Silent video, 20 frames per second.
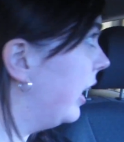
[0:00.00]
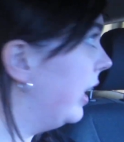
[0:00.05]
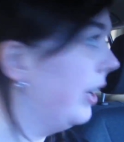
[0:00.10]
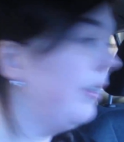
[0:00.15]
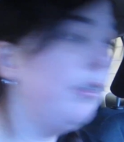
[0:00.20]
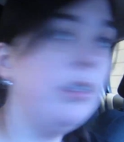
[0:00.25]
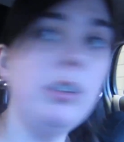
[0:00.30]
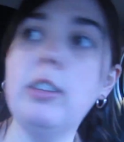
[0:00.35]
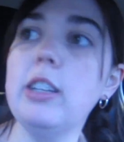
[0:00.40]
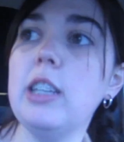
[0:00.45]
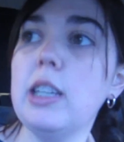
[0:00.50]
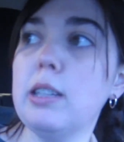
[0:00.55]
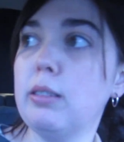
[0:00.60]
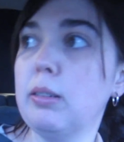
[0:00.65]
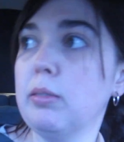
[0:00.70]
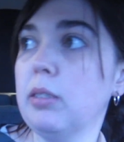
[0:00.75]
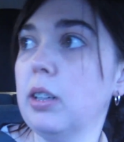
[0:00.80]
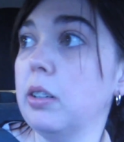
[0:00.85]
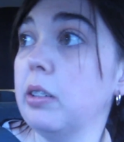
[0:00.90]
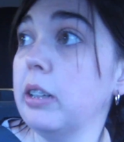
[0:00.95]
I have no idea
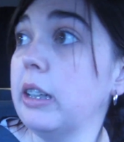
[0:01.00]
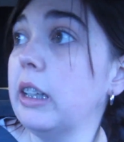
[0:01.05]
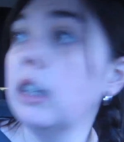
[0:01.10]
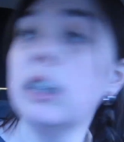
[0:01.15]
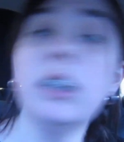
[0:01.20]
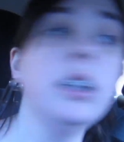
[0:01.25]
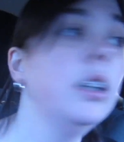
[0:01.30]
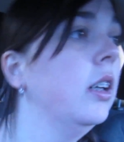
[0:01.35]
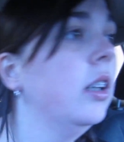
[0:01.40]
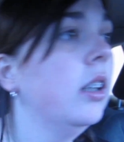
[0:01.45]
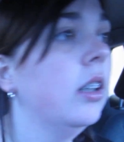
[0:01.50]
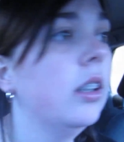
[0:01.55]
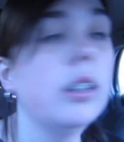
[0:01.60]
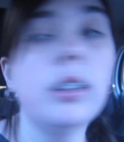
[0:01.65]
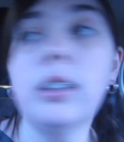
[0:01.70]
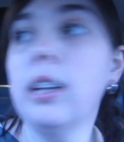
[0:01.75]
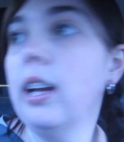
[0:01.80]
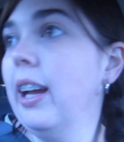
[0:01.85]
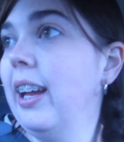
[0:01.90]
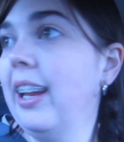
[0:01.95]
where I'm going.
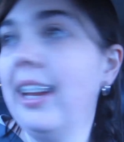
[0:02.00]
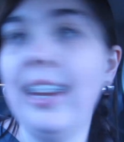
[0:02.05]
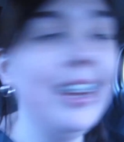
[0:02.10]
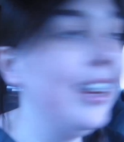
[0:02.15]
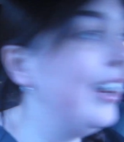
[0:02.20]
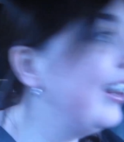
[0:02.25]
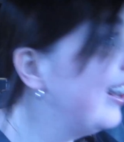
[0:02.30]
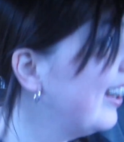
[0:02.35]
Okay.